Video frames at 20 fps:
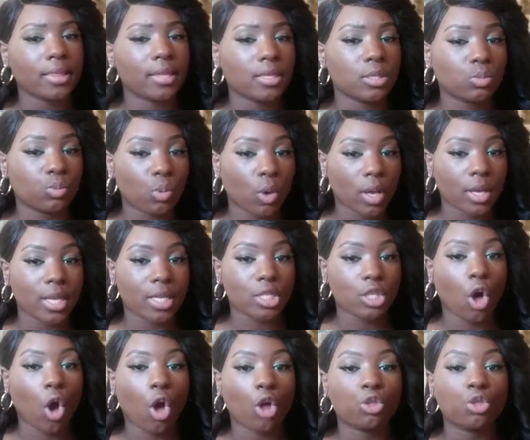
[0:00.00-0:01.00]
this one that's
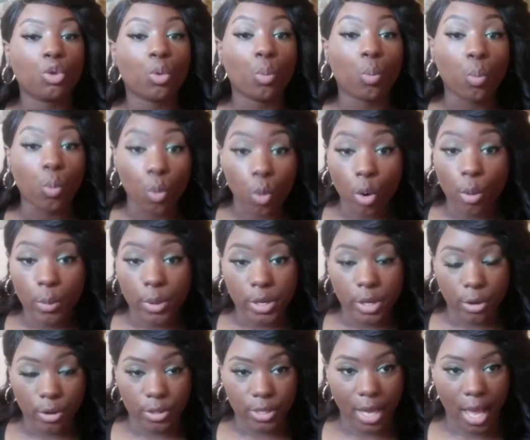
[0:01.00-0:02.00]
called the
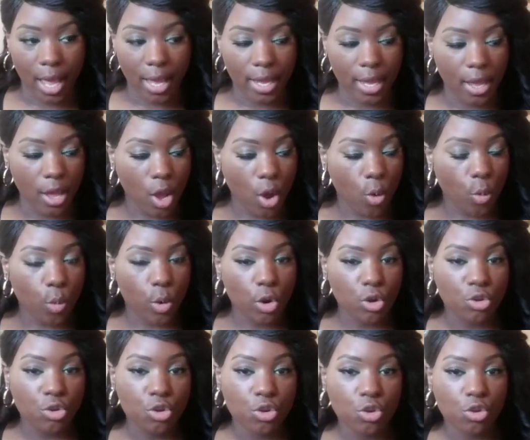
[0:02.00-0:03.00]
warrior diet, where
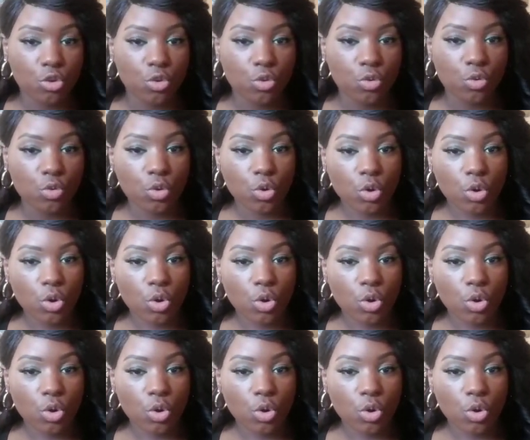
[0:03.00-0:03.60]
you